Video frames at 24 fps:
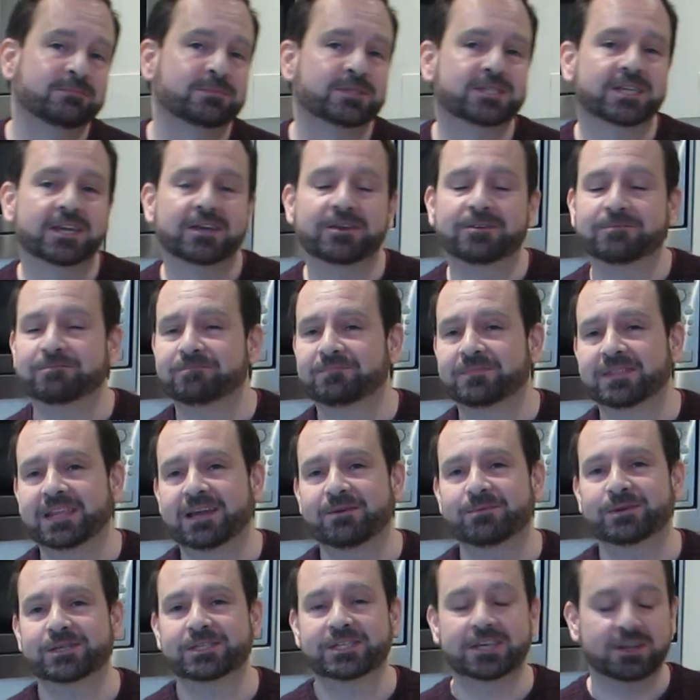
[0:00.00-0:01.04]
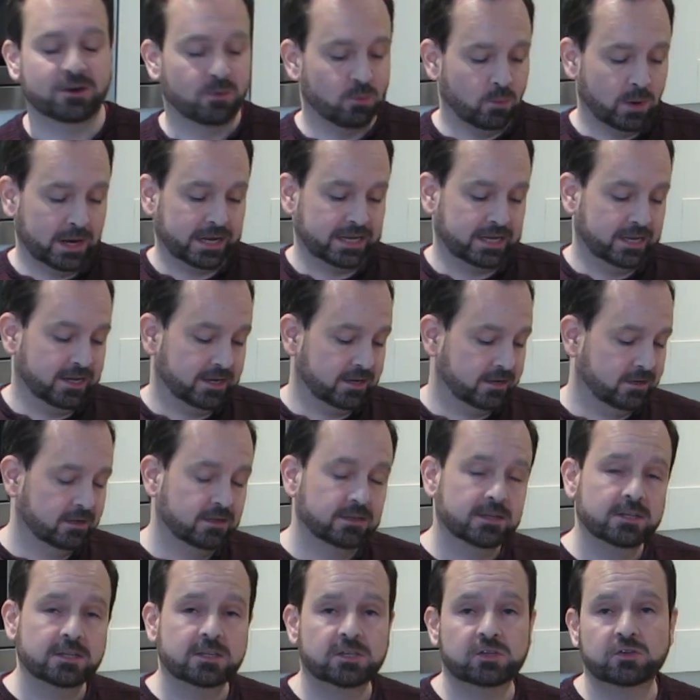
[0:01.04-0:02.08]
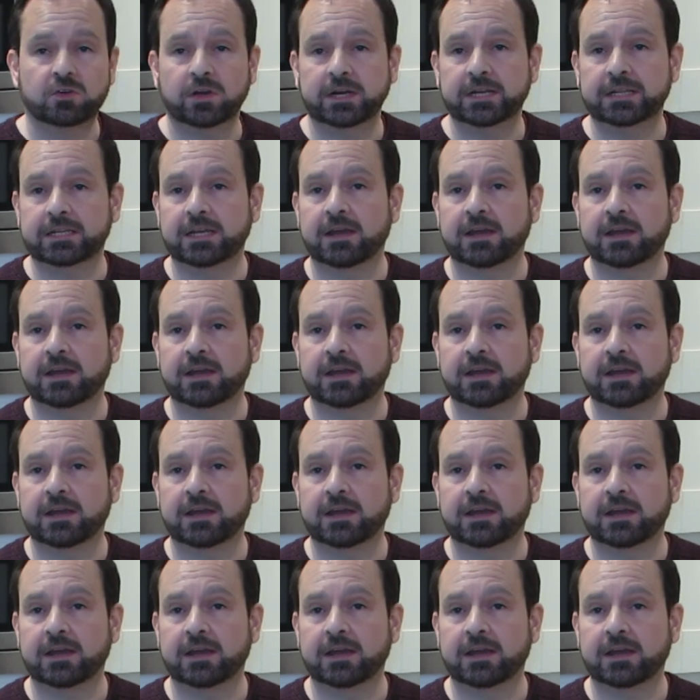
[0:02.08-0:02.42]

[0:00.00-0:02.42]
So now we're just going to whack it straight in